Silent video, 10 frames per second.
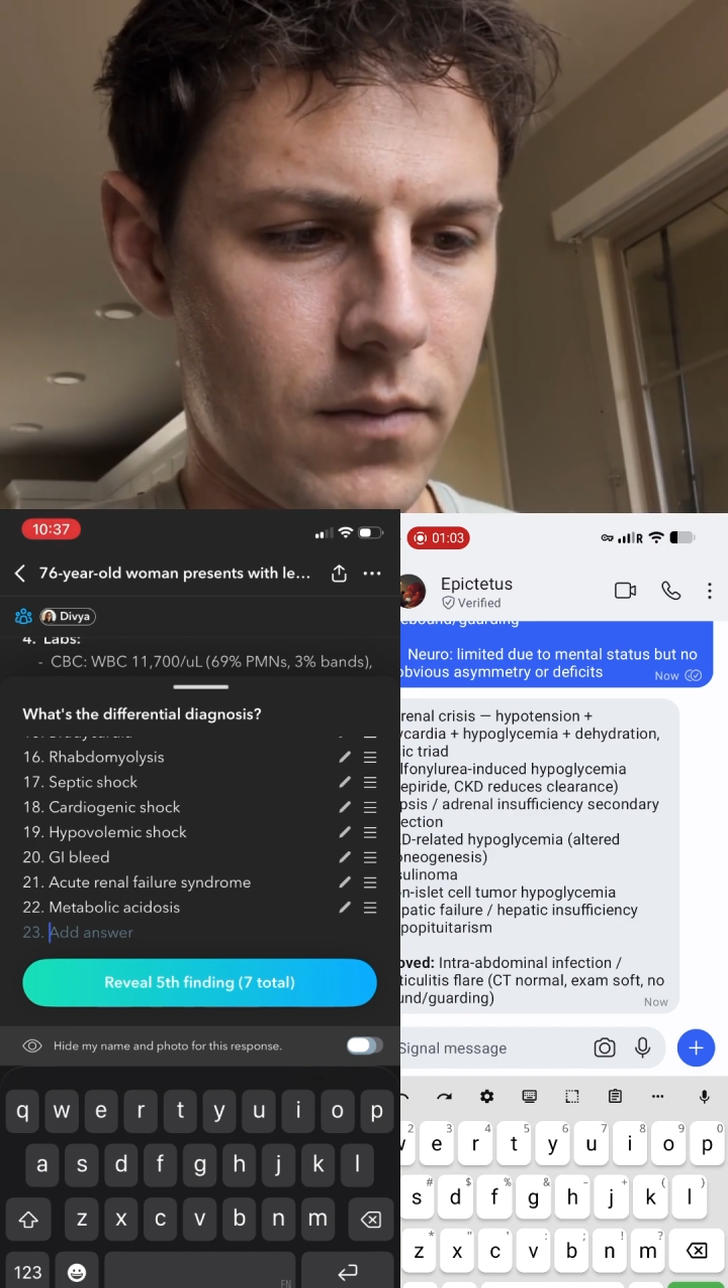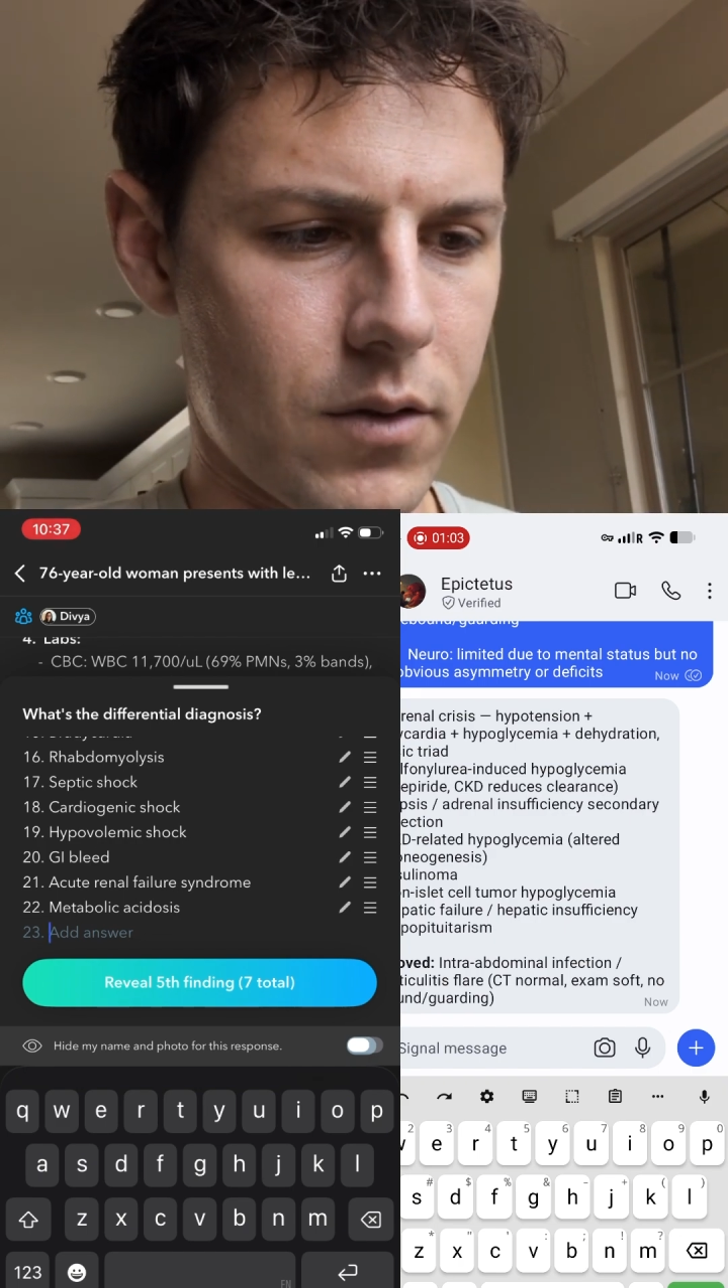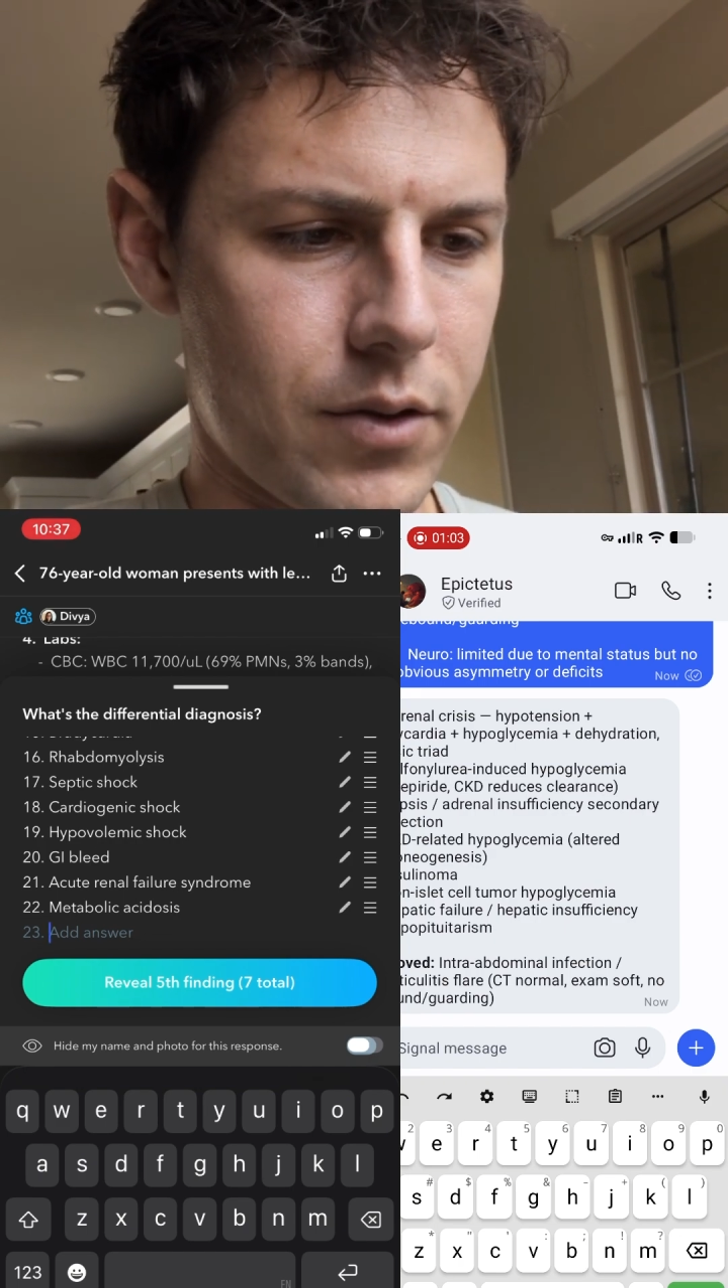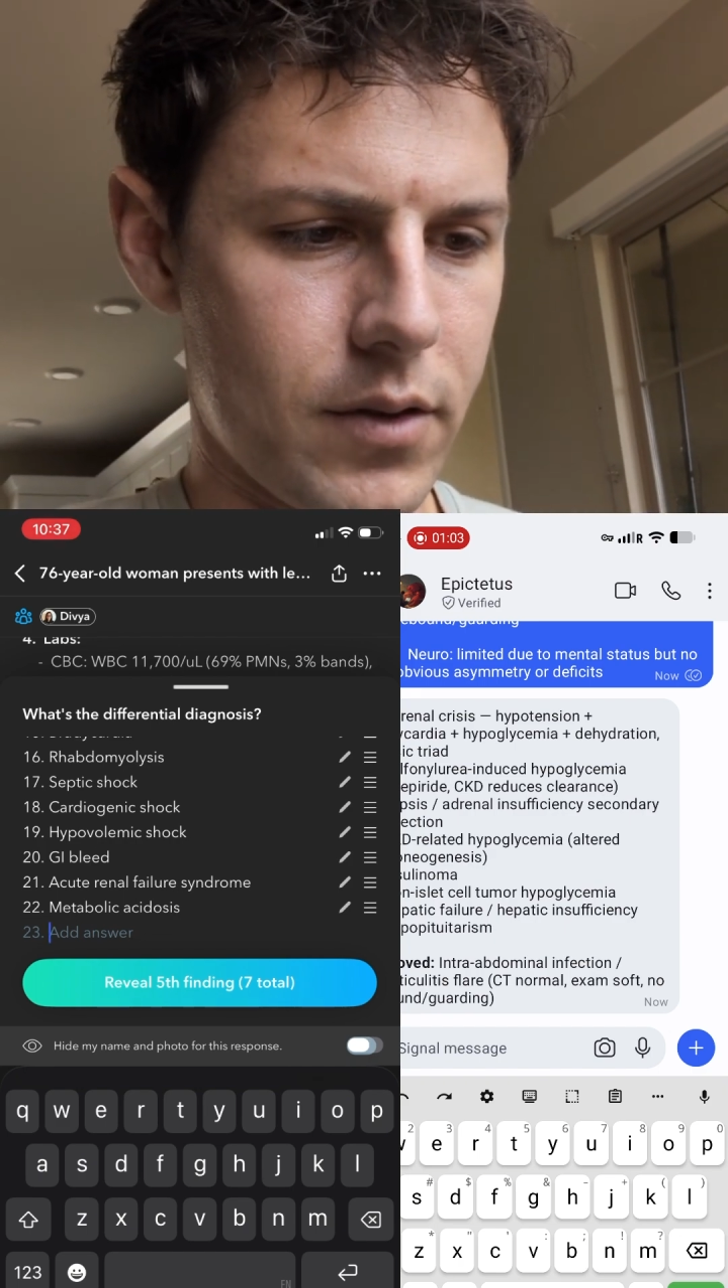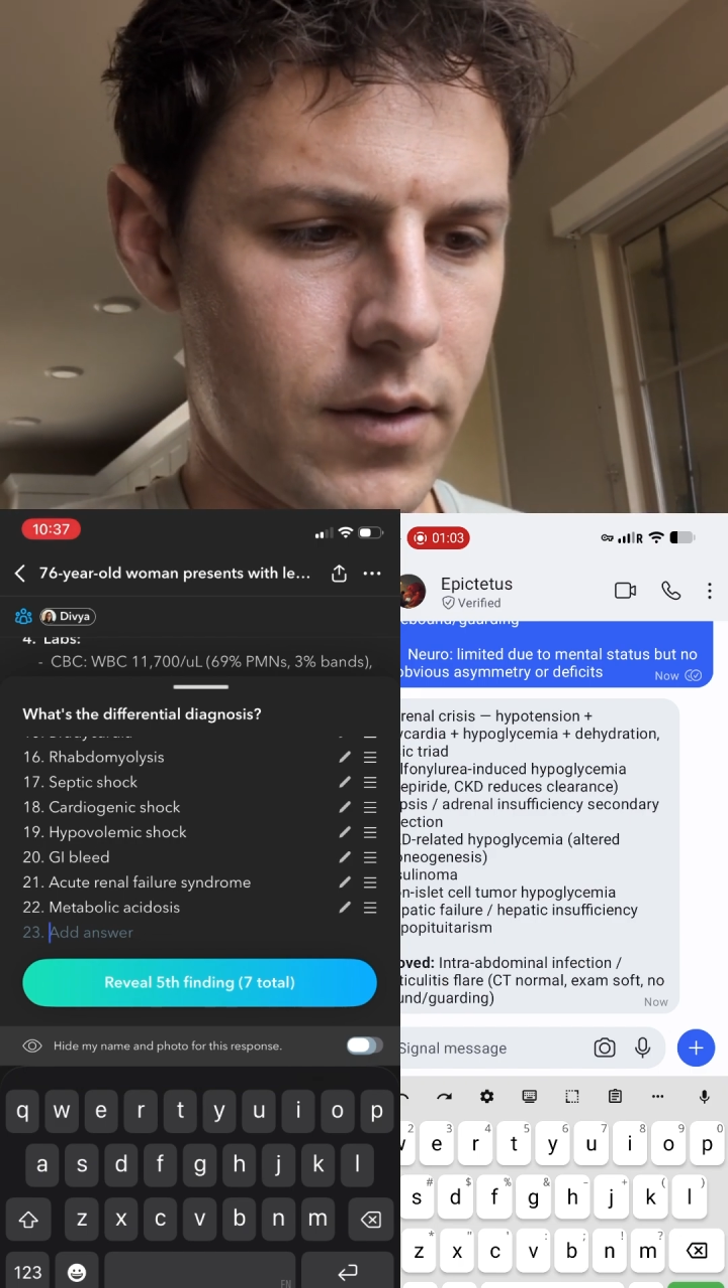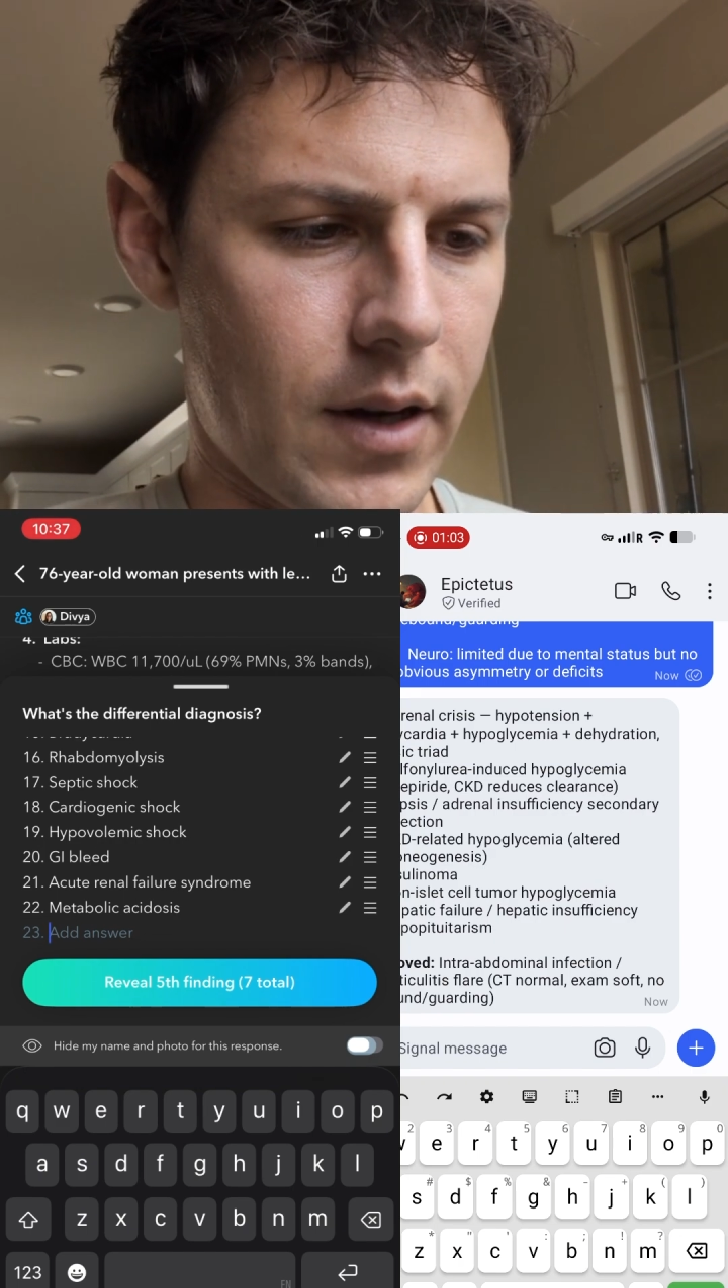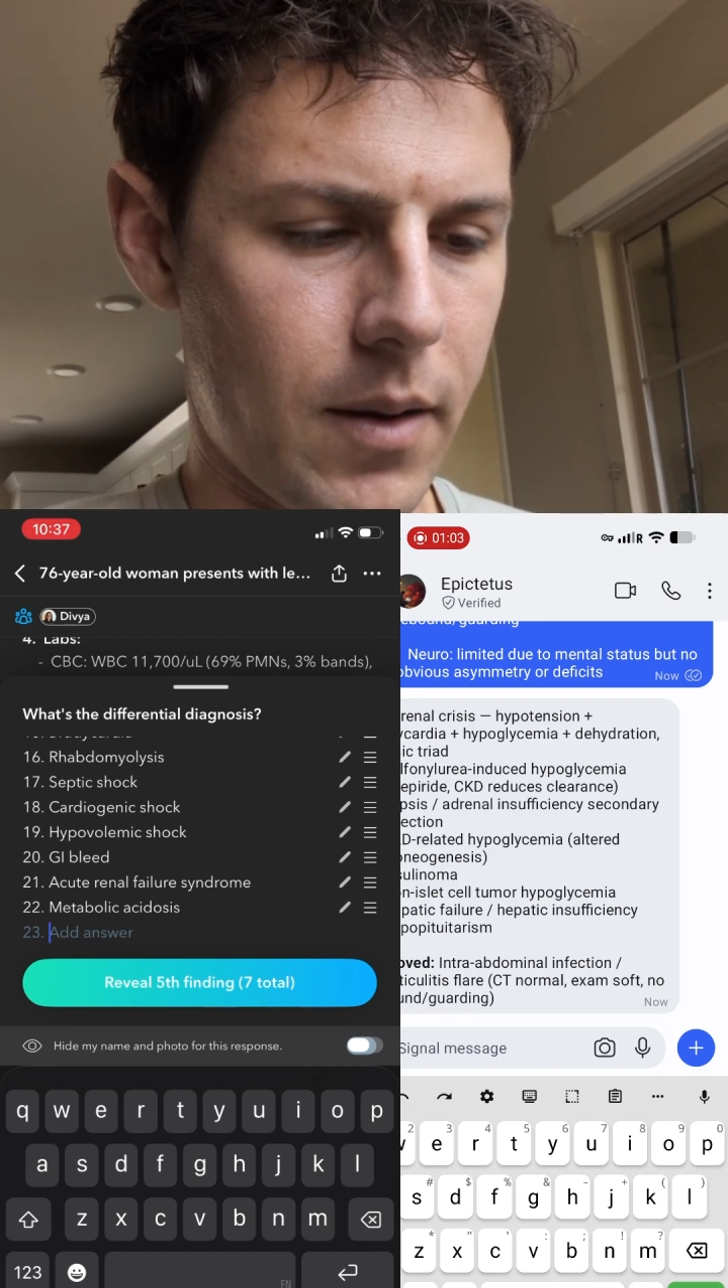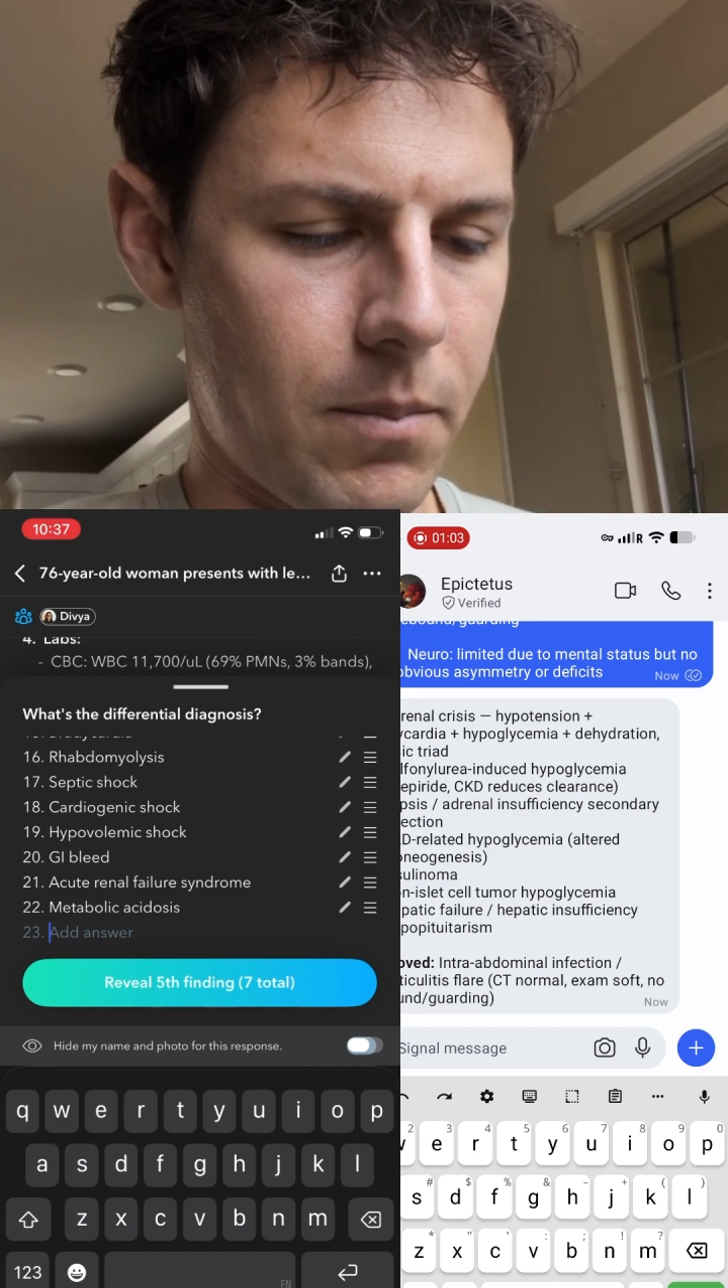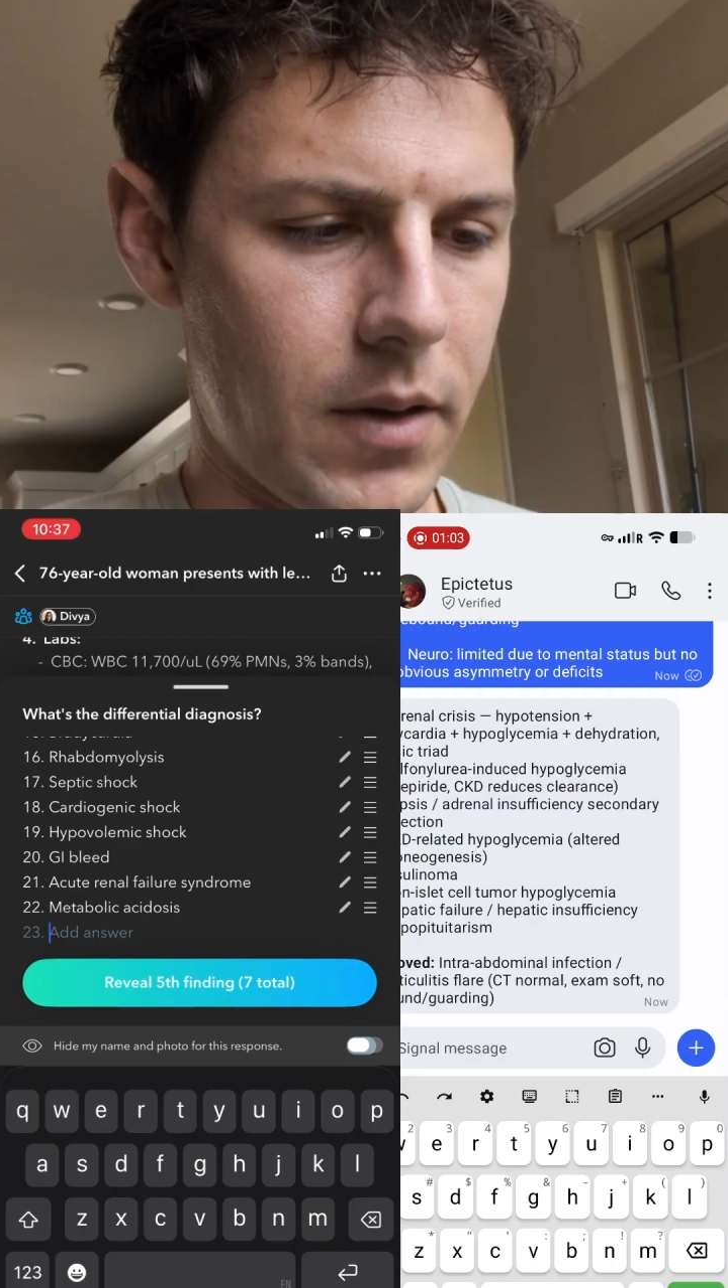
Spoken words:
versus type